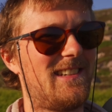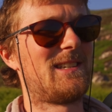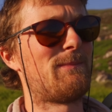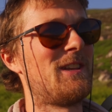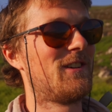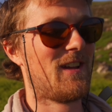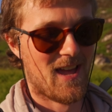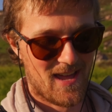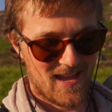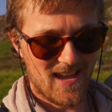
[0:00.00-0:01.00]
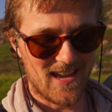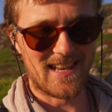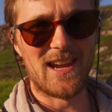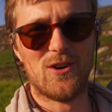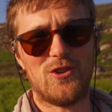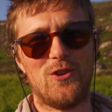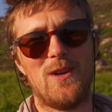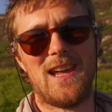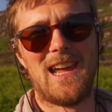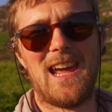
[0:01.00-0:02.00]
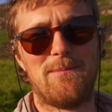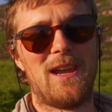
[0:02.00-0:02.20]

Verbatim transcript: to spend a, a, day or two here